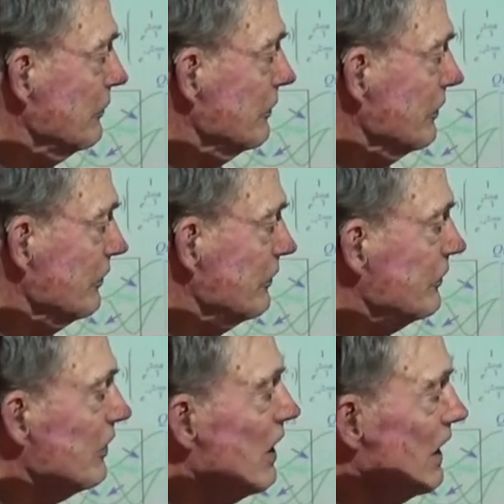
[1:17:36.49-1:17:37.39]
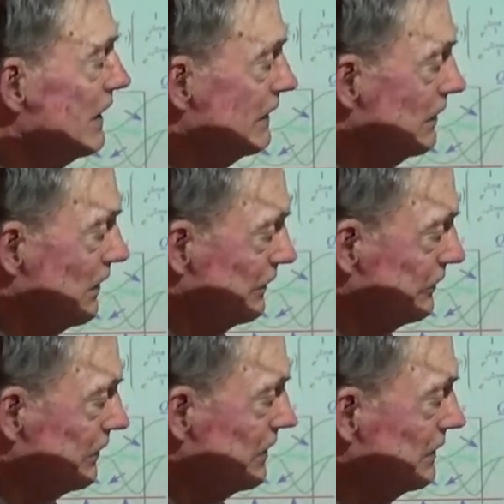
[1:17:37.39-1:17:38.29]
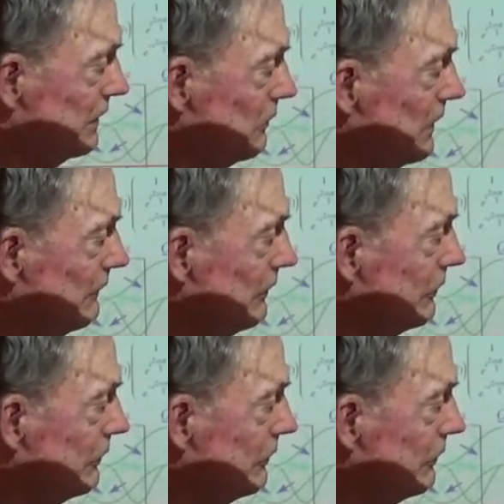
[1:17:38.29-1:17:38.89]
This is a sine-like standing wave.